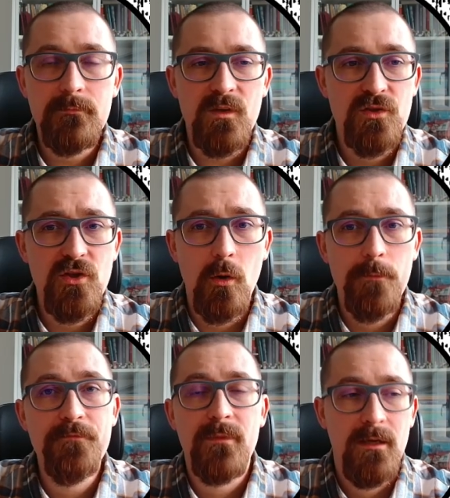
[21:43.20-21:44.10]

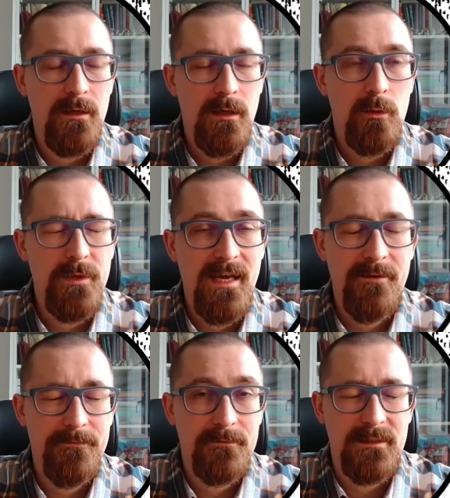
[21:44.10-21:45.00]
So we
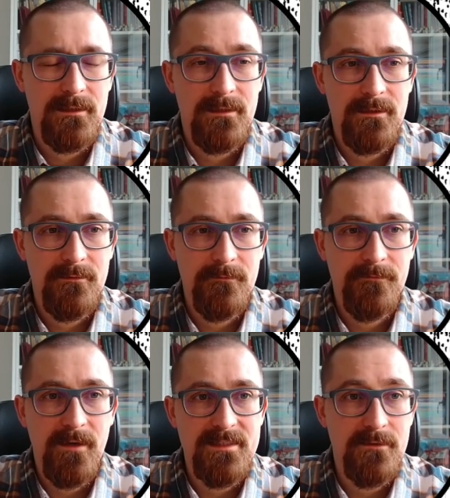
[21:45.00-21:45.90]
have the
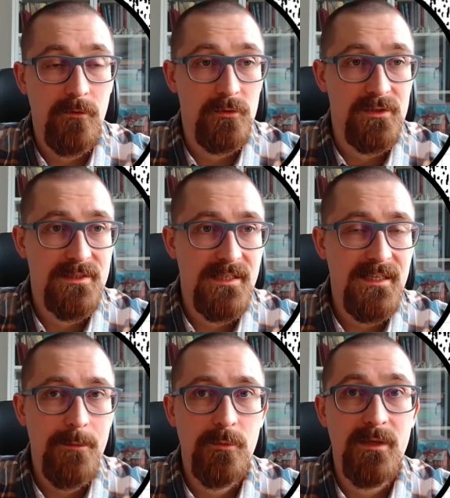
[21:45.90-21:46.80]
files and folders set up,